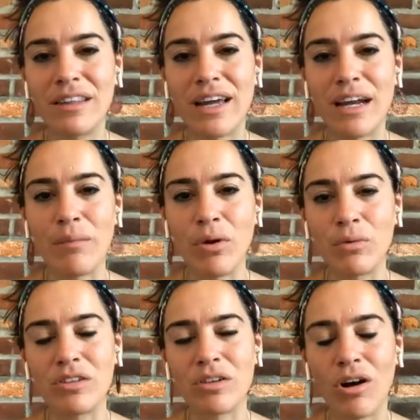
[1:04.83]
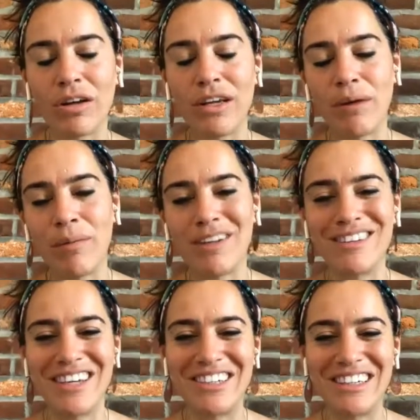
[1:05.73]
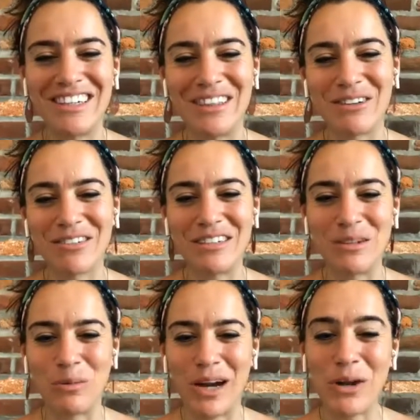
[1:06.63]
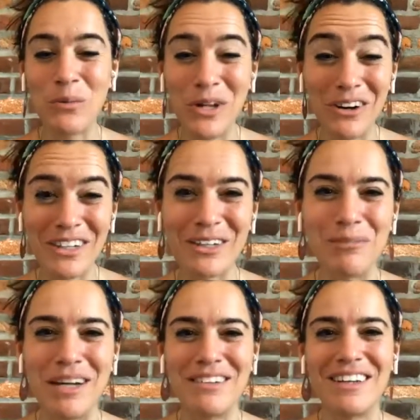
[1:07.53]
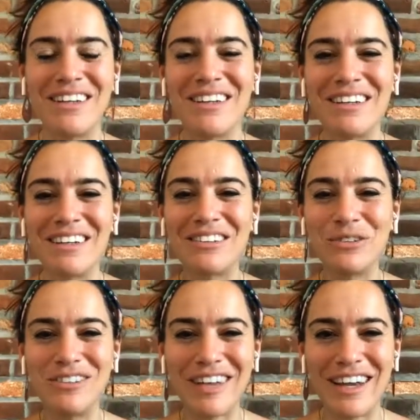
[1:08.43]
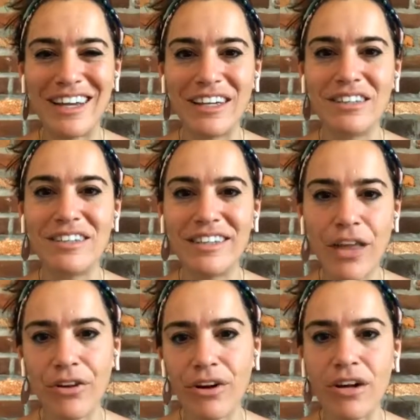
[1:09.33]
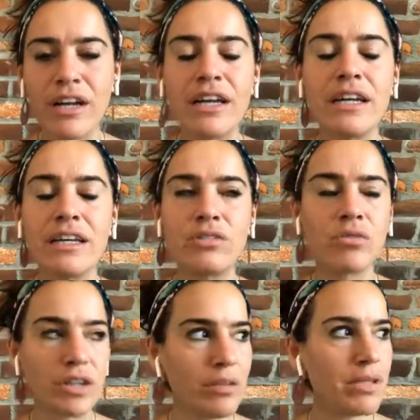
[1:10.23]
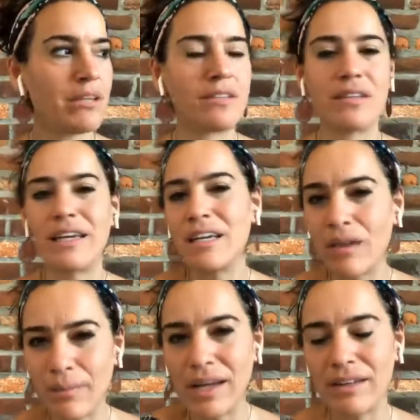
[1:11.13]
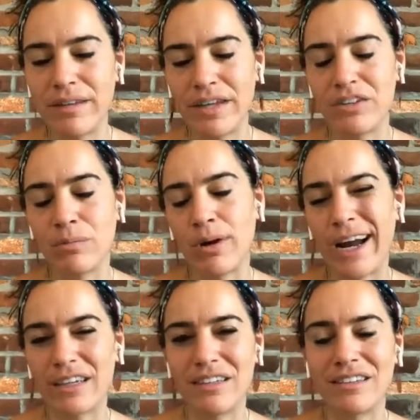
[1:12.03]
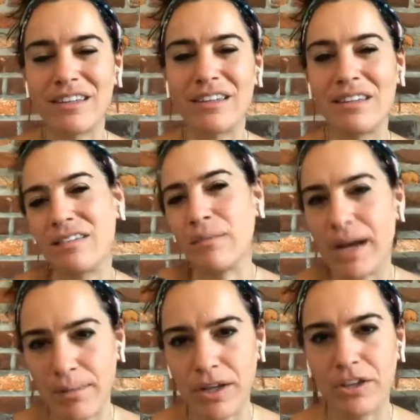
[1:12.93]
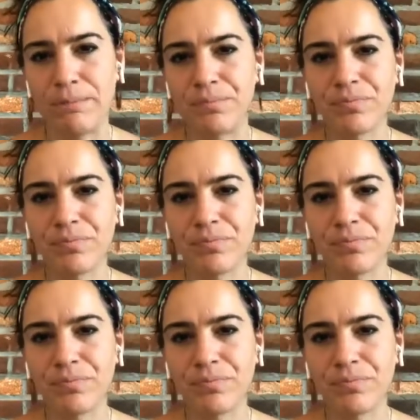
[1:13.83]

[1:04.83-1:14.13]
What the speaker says: that I'm always talking about meditation and the reason why we are here meditating today together is really because in a meditation practice, at least in my opinion,